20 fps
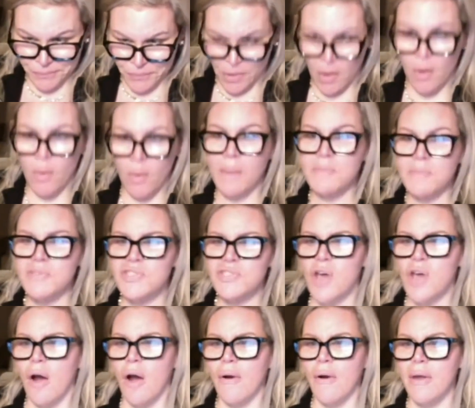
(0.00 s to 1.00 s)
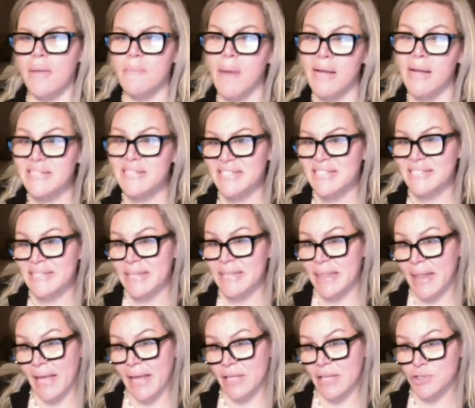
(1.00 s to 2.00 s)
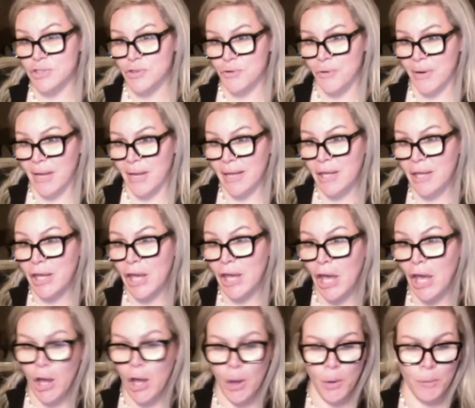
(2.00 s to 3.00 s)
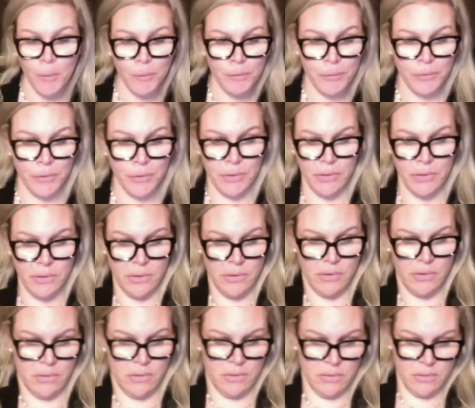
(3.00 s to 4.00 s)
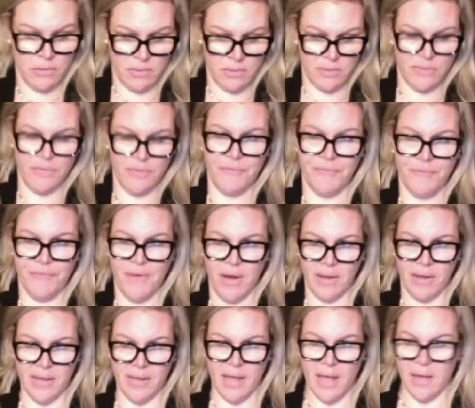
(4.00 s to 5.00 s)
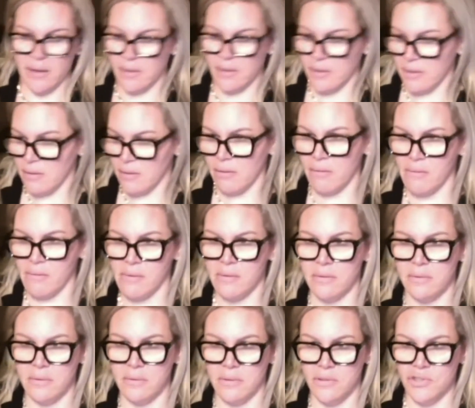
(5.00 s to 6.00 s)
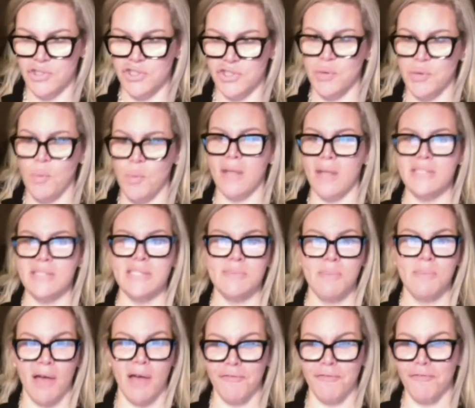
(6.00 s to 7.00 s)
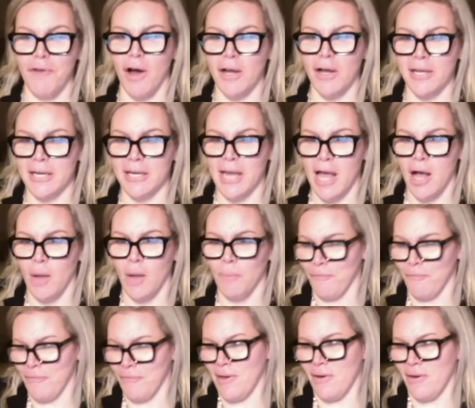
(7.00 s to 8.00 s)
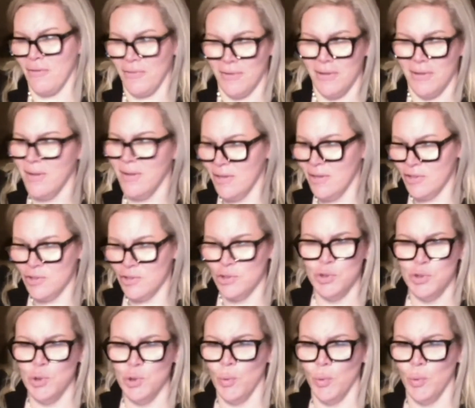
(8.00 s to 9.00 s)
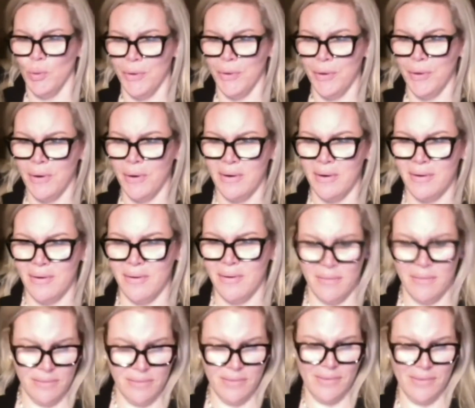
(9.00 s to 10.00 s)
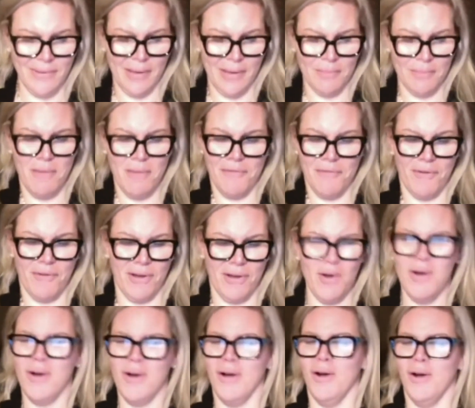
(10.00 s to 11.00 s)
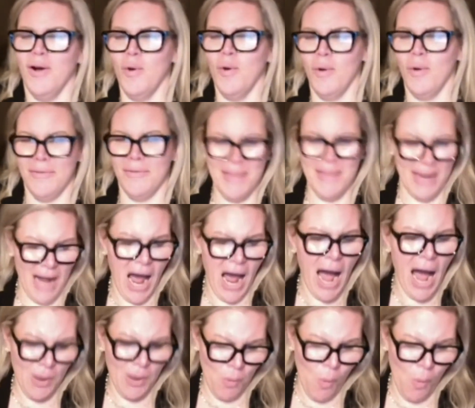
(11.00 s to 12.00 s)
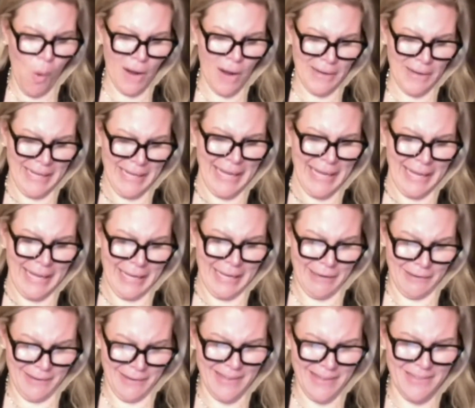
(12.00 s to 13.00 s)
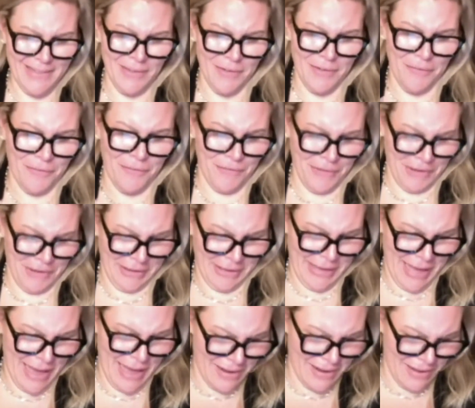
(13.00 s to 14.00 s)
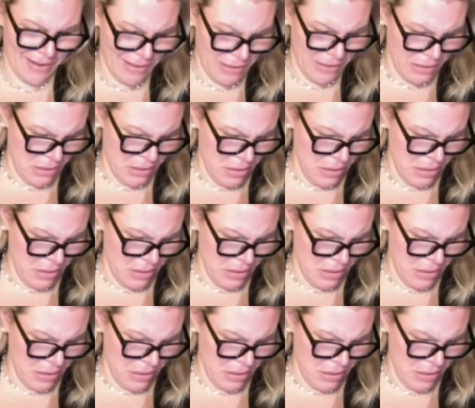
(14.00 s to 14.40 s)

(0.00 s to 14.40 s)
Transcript: Oh, I'm sorry. Am I slandering you? Get the fuck out of here. She wants my fucking help for that other dude. I'm getting my foot up. That I want in. Get the fuck out of here.